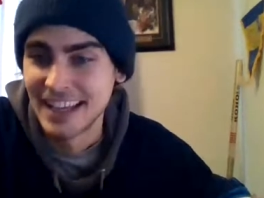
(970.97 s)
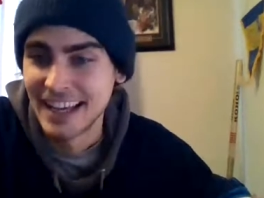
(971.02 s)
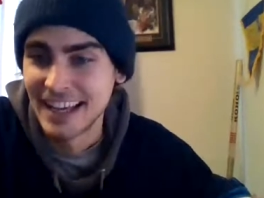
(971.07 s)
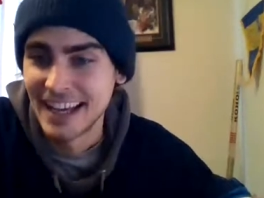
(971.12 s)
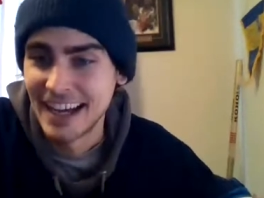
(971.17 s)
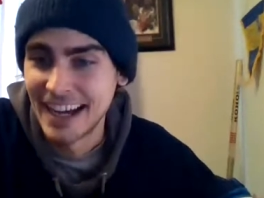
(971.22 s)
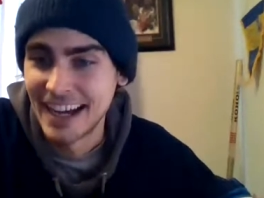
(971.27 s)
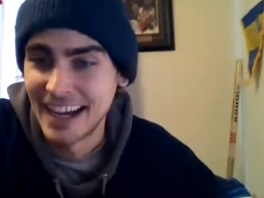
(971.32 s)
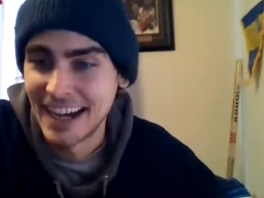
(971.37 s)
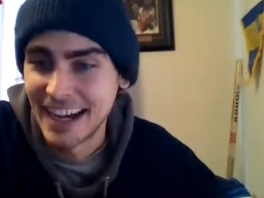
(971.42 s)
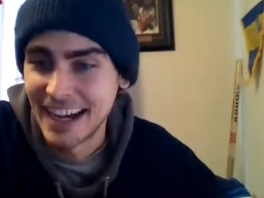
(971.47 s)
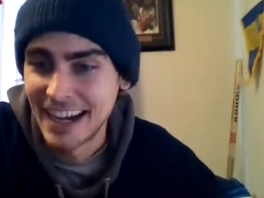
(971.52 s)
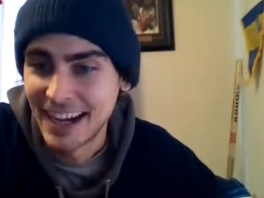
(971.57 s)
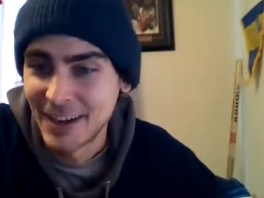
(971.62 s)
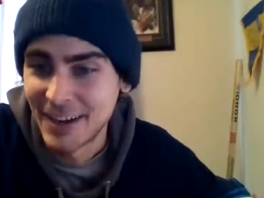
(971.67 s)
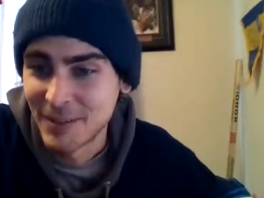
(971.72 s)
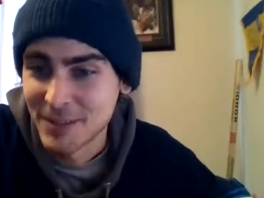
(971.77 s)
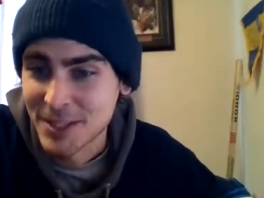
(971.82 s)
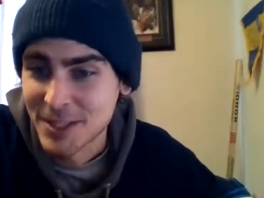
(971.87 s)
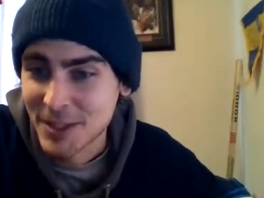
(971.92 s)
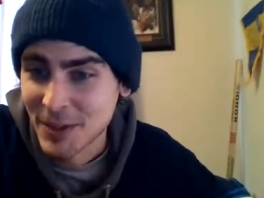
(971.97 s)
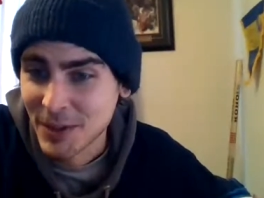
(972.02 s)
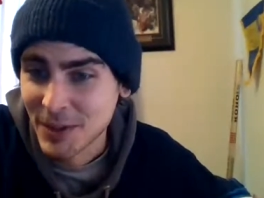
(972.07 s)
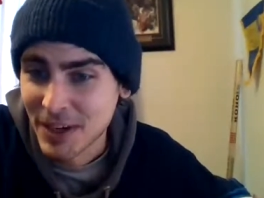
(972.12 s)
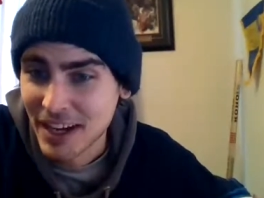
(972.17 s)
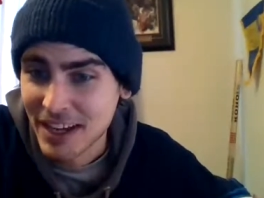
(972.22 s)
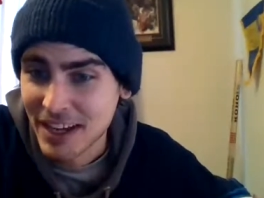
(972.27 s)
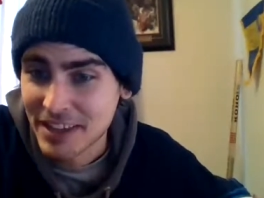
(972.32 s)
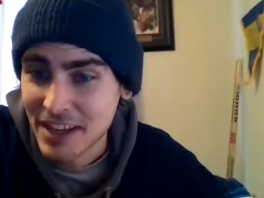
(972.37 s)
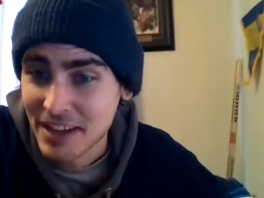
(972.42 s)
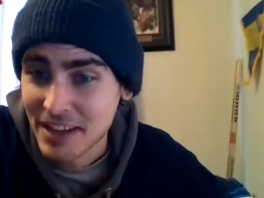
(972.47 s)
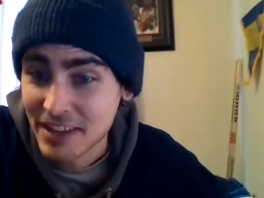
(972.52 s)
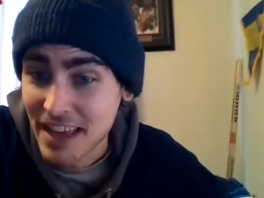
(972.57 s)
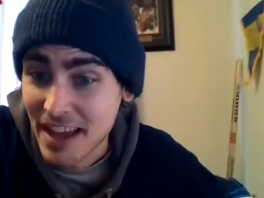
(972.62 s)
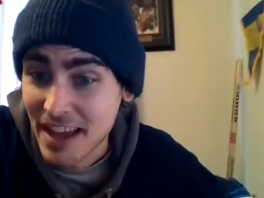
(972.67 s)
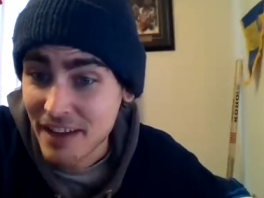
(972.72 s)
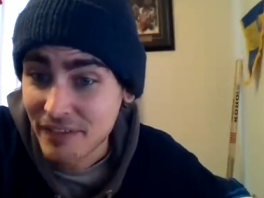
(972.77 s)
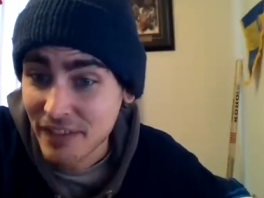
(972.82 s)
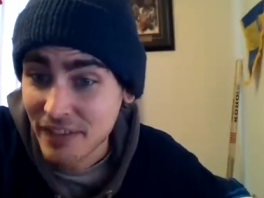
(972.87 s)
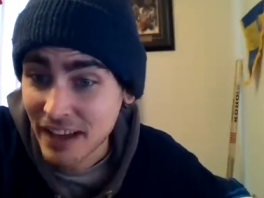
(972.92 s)
What's going on there? The
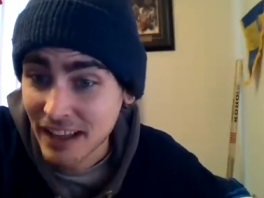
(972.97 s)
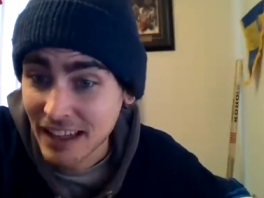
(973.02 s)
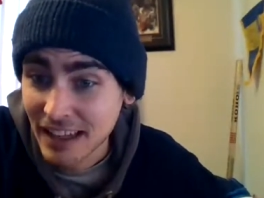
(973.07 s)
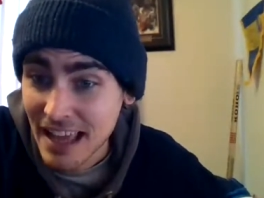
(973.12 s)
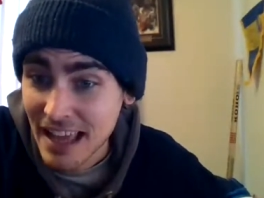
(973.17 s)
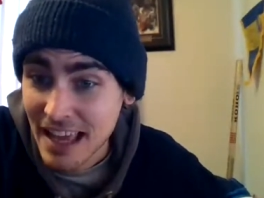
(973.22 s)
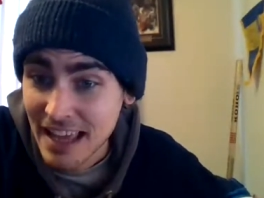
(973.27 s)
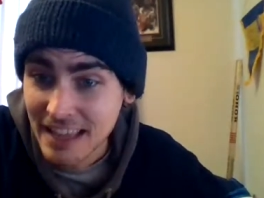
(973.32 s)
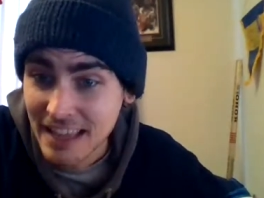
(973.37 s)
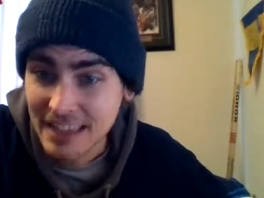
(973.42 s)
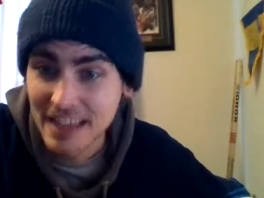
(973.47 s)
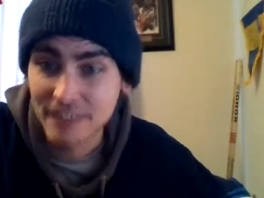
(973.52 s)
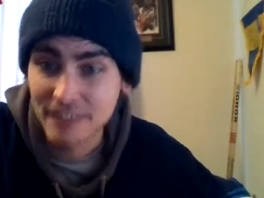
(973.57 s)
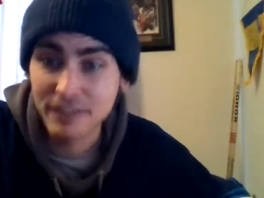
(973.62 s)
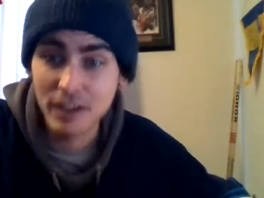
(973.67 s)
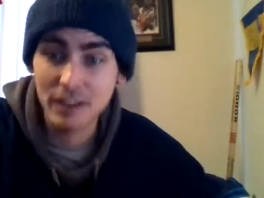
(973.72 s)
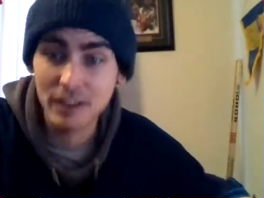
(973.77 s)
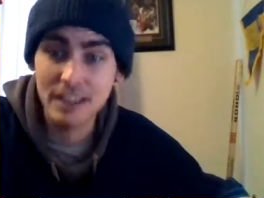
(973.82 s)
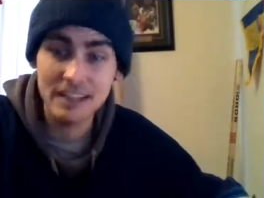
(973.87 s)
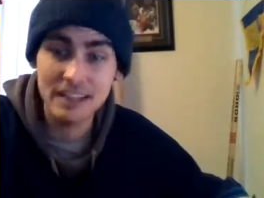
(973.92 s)
FLA